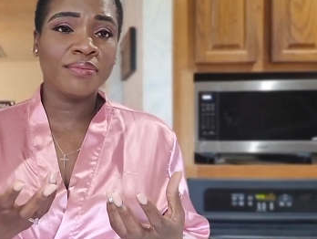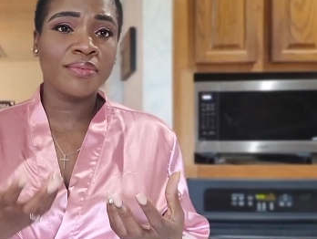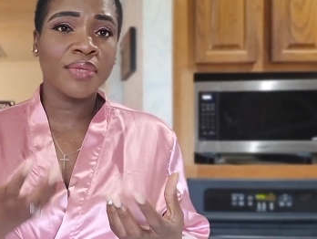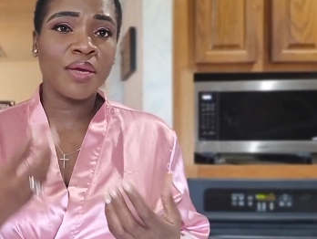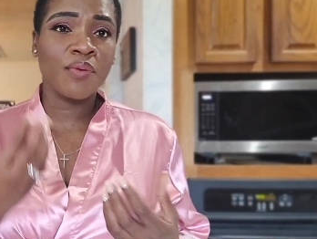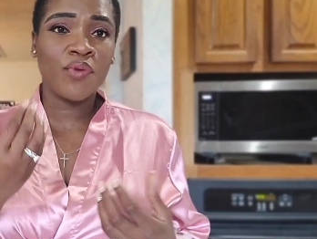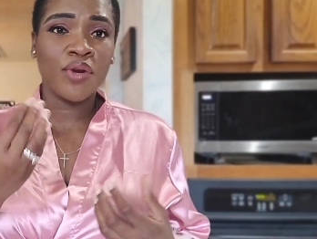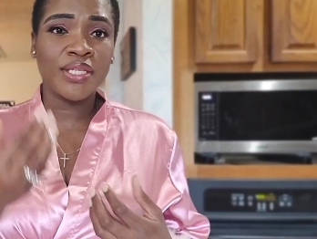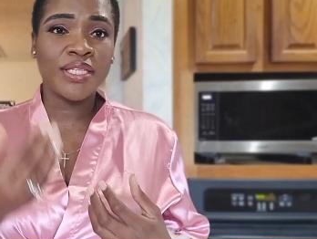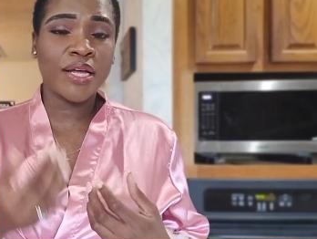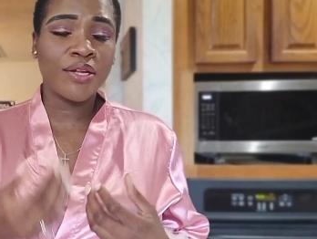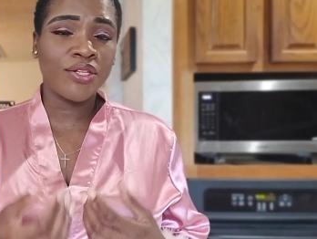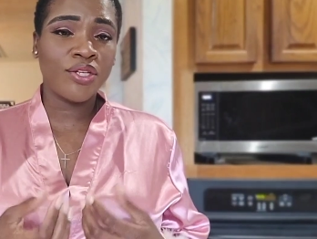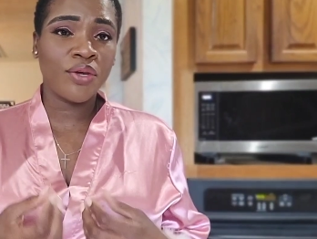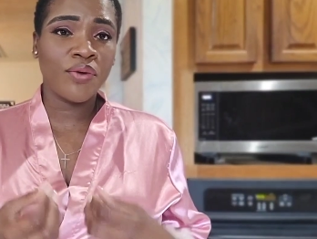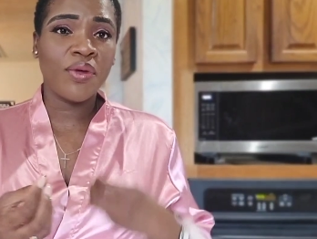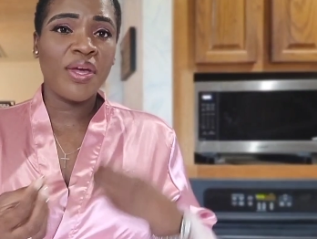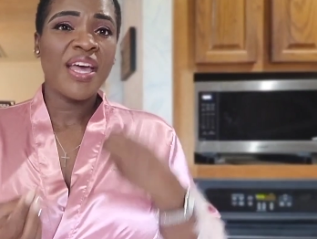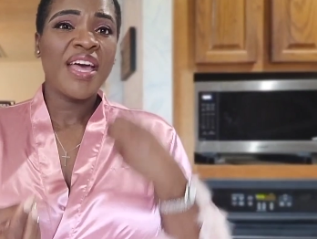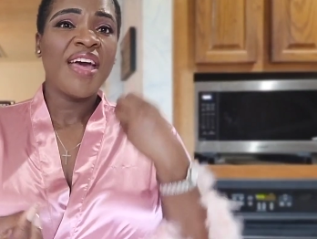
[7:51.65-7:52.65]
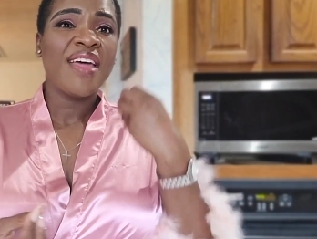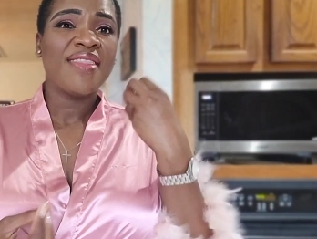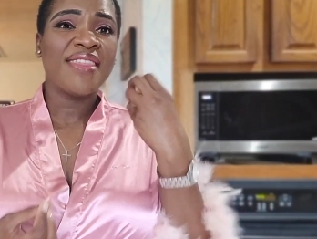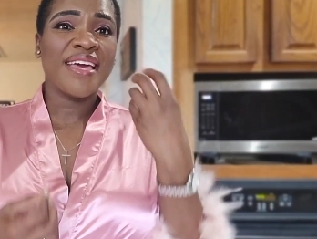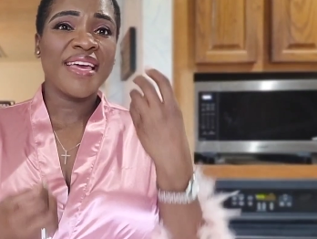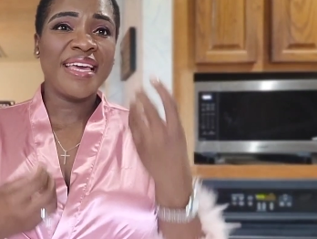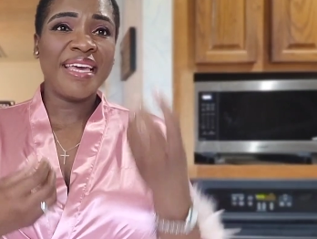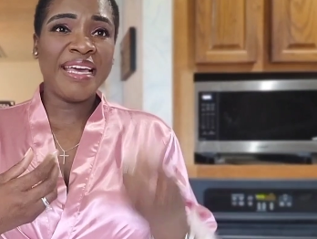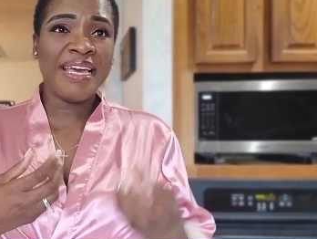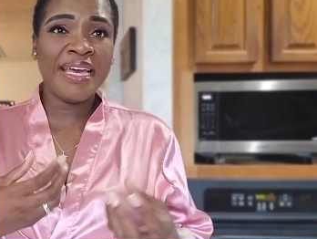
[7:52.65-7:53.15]
And what does that do?
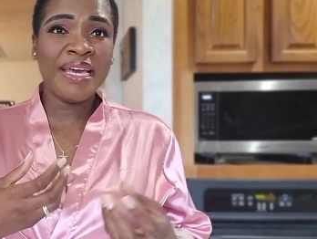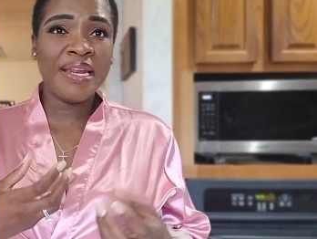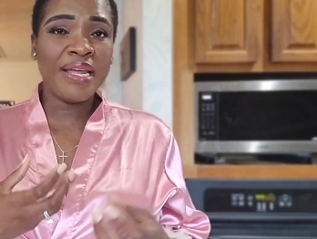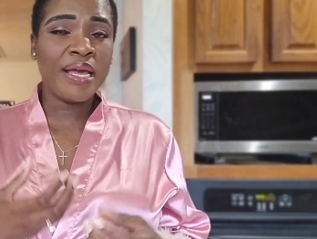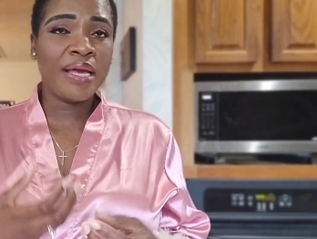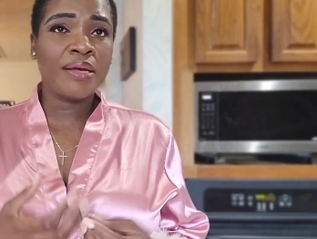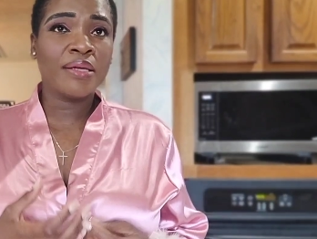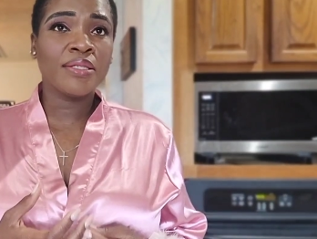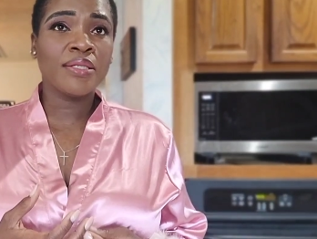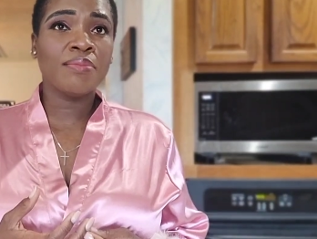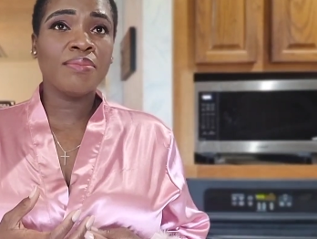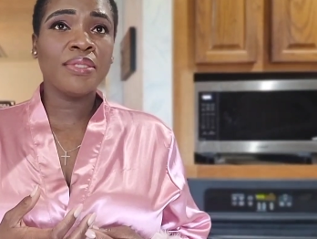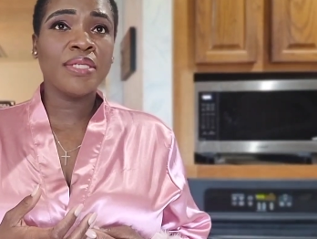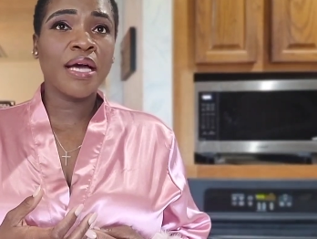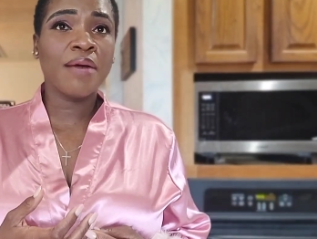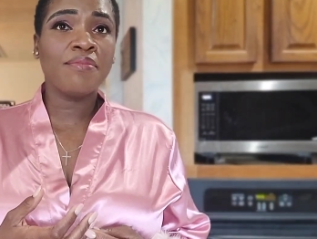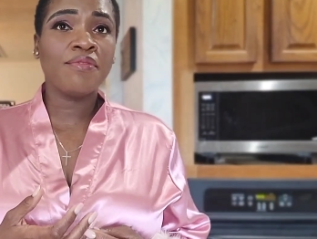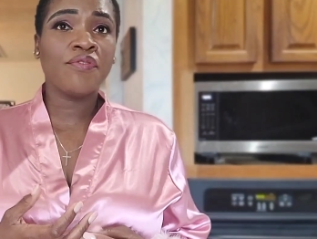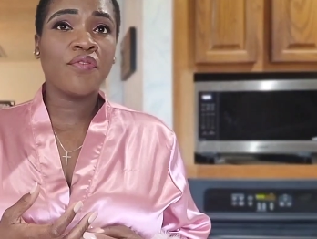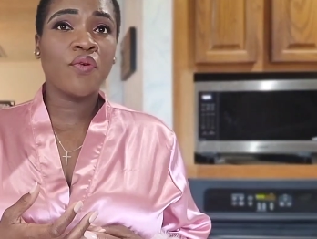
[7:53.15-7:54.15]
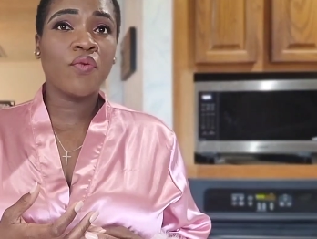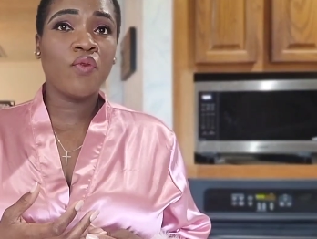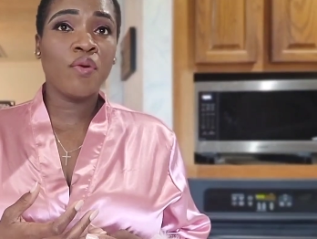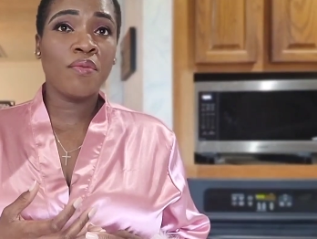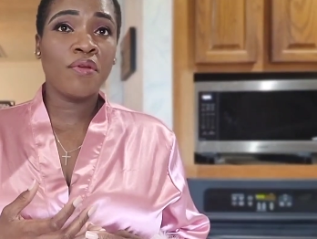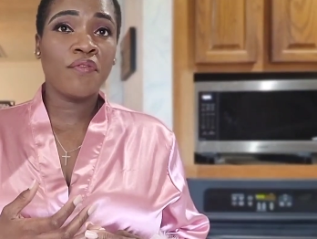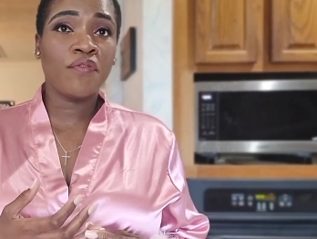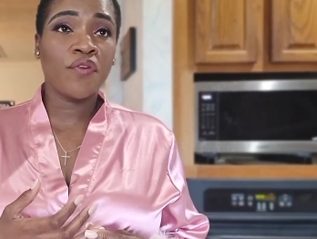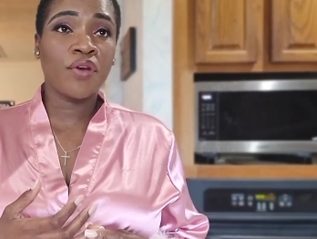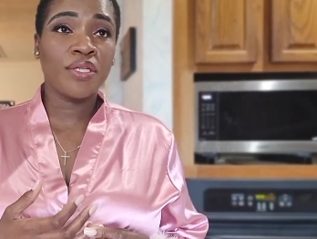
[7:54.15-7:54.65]
That eating, sometimes for
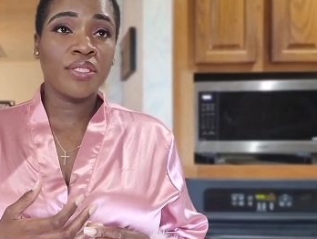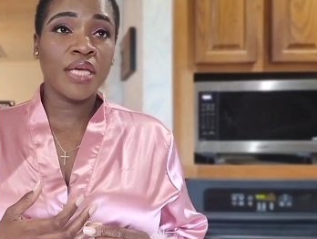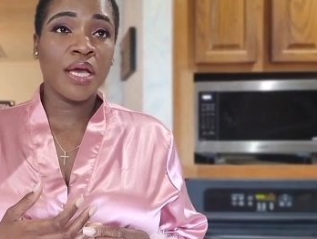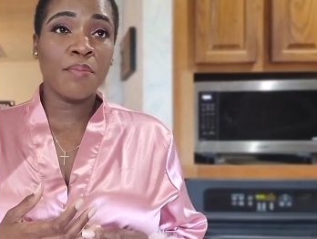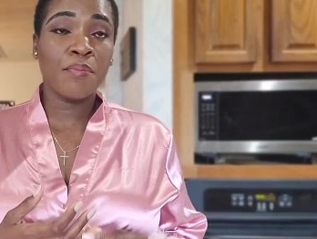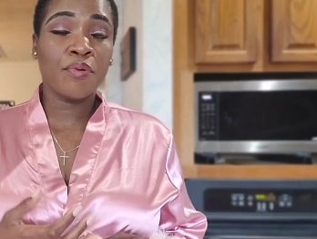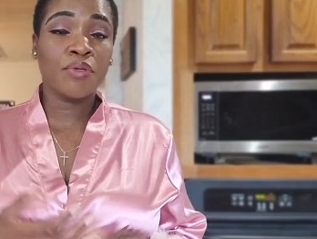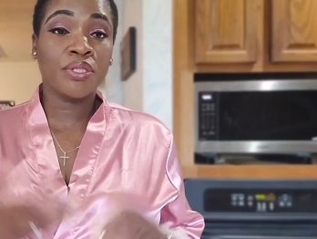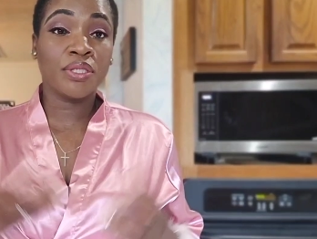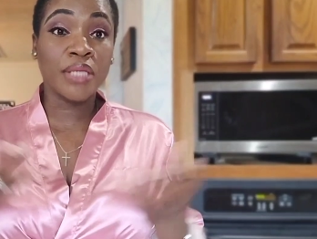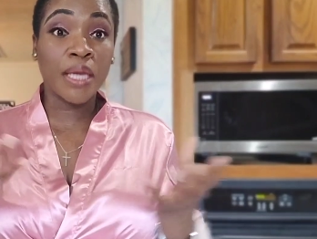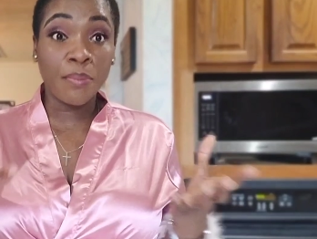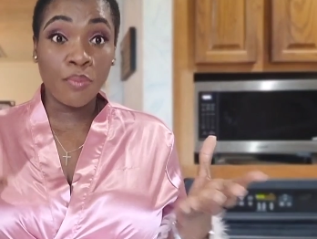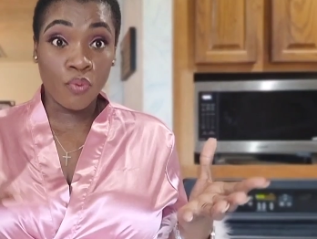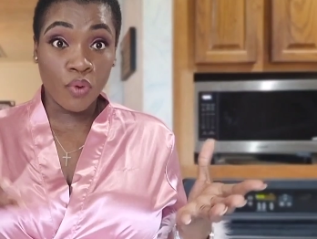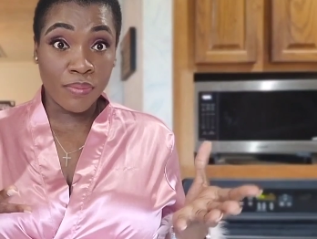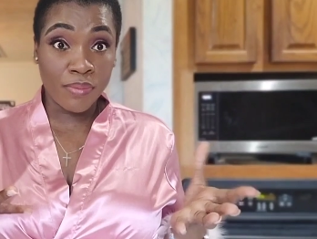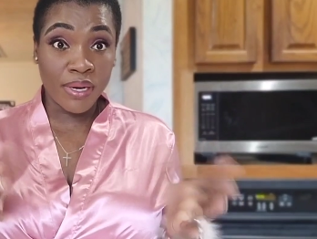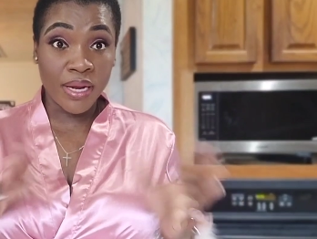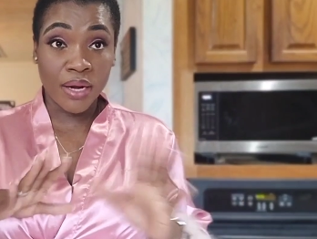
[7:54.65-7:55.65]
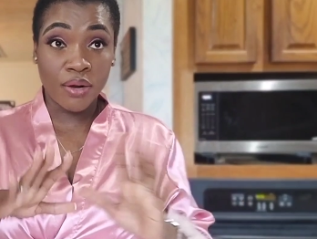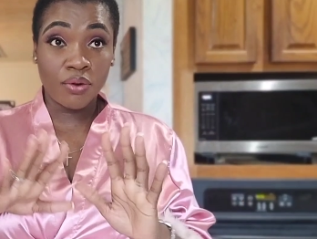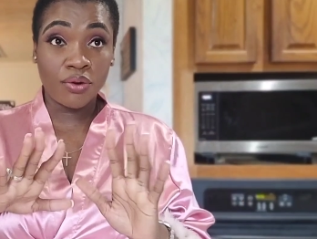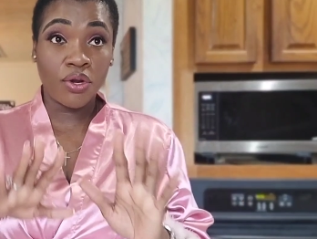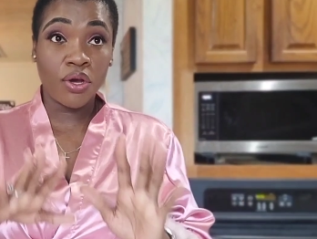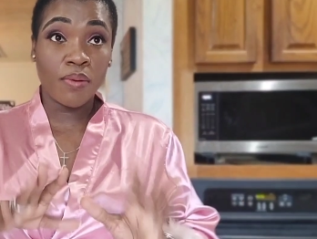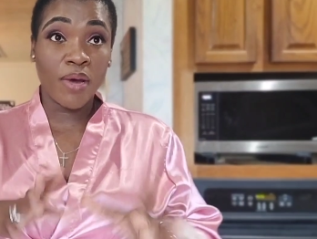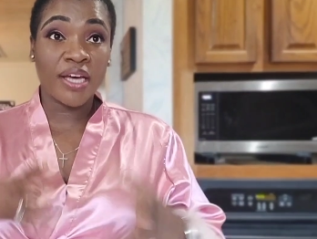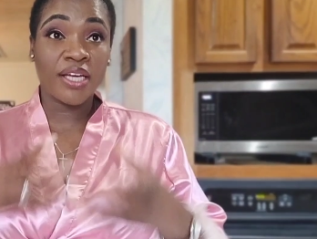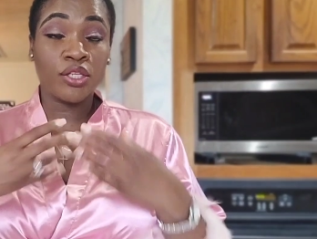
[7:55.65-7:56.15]
women, for example, some women, I don't
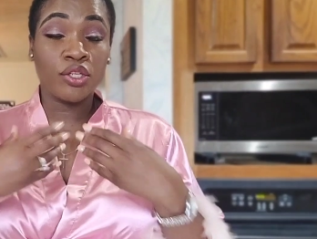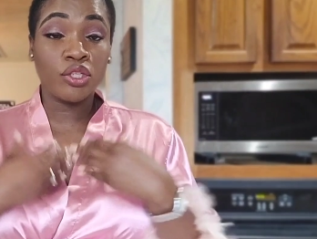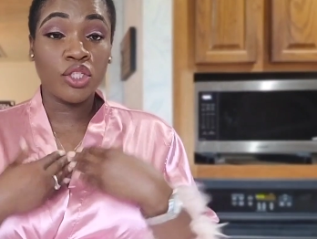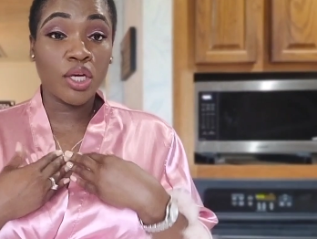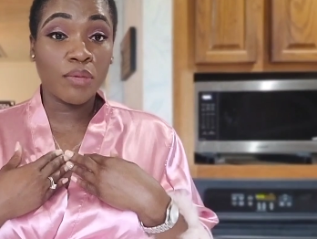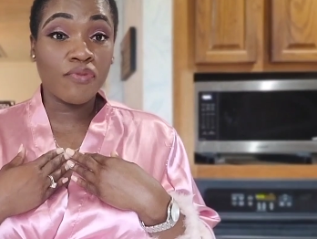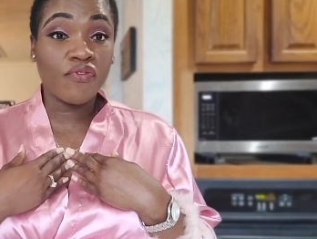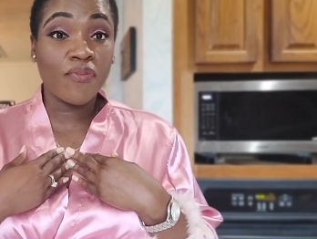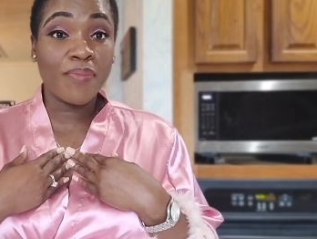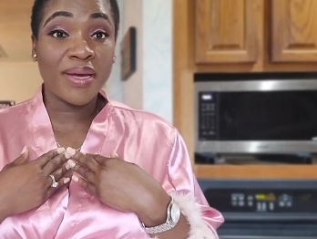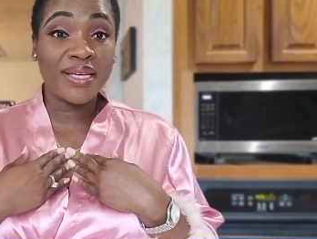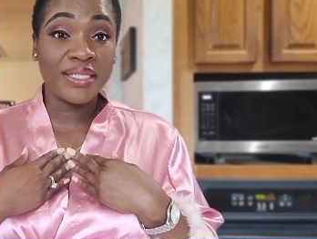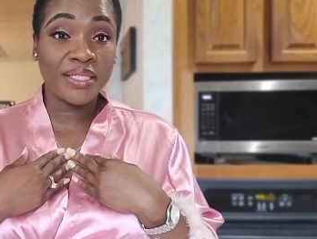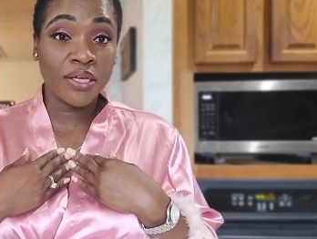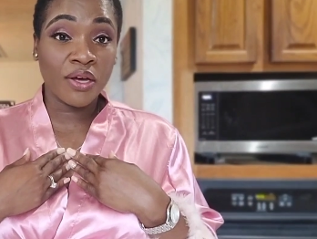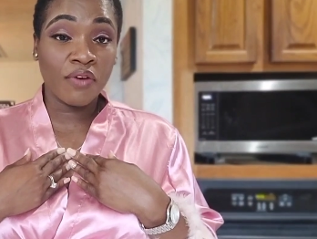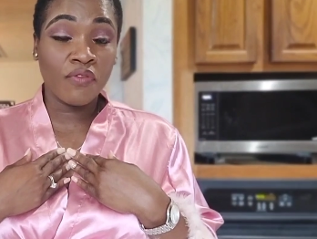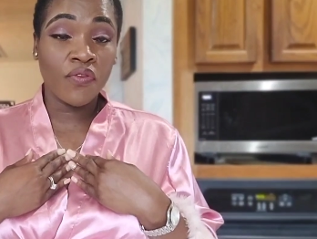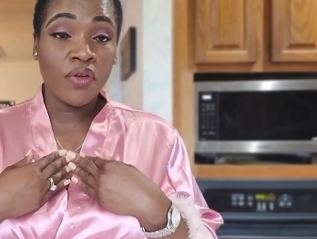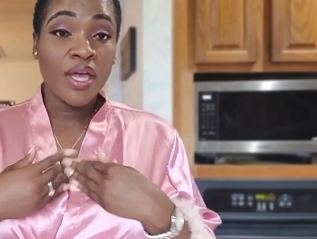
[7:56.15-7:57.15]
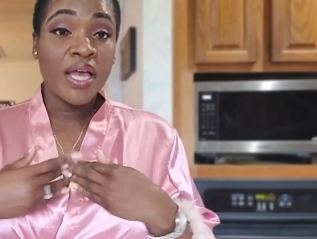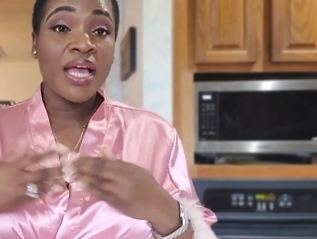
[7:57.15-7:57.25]
know, I can only talk for myself.